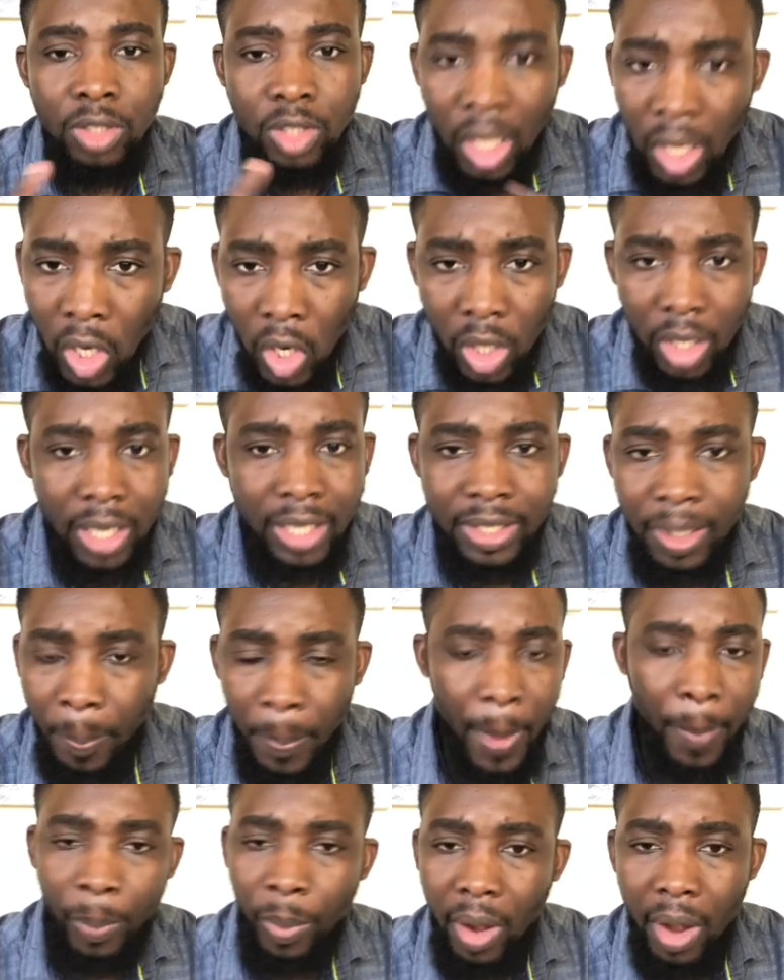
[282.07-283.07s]
Don't look at the
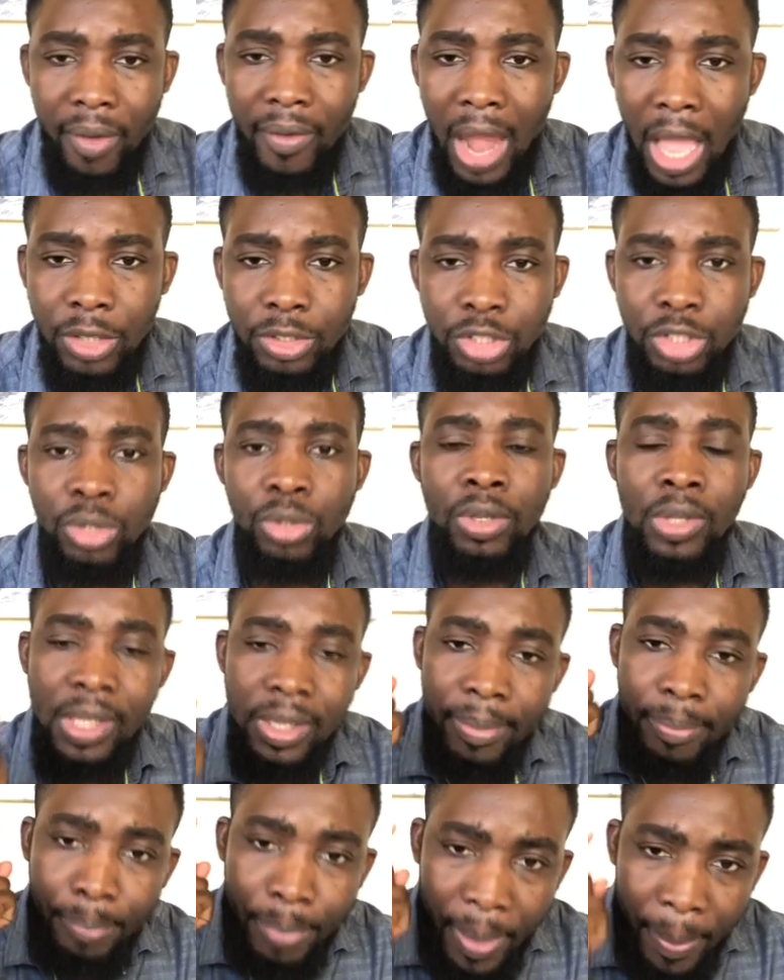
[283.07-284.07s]
people around you.
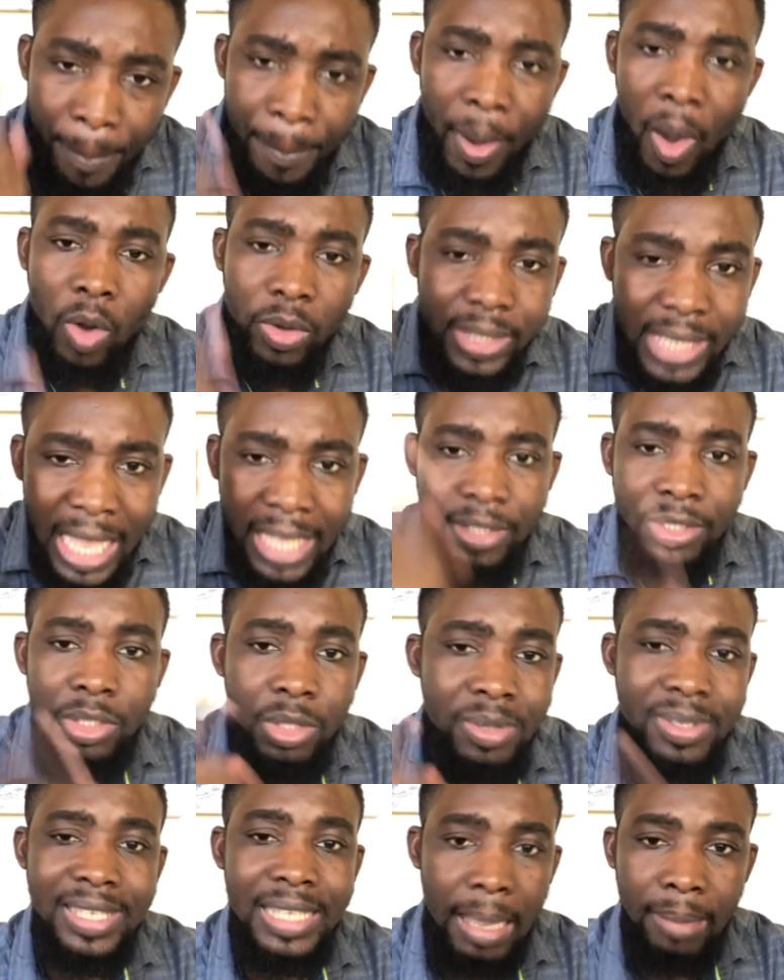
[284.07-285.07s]
Be bold and
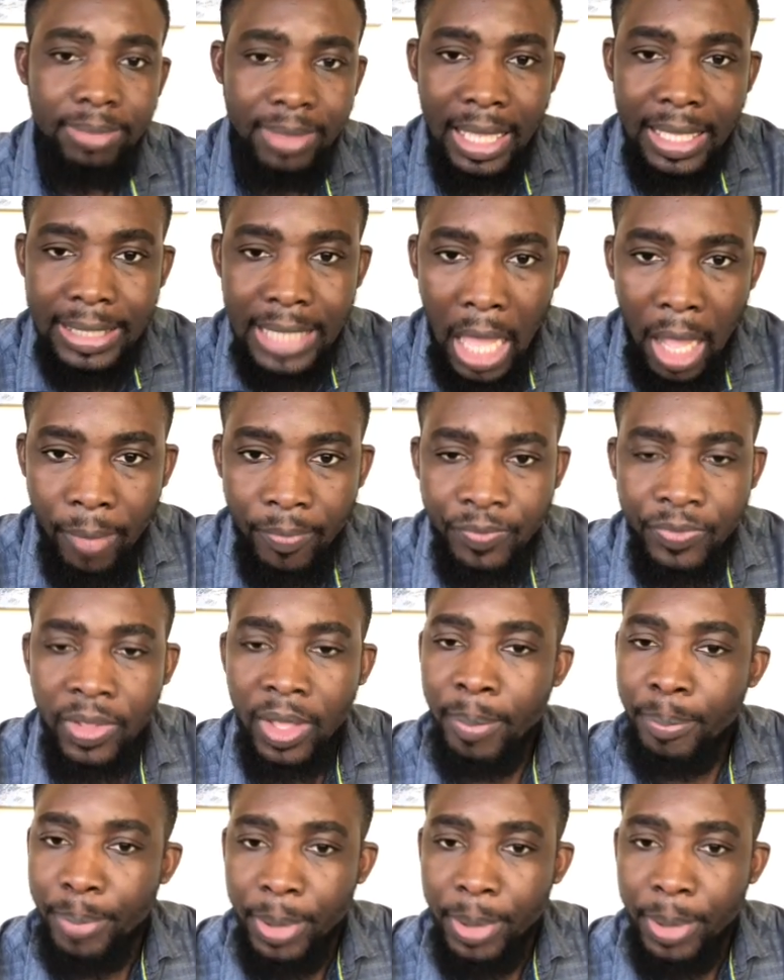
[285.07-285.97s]
do something now.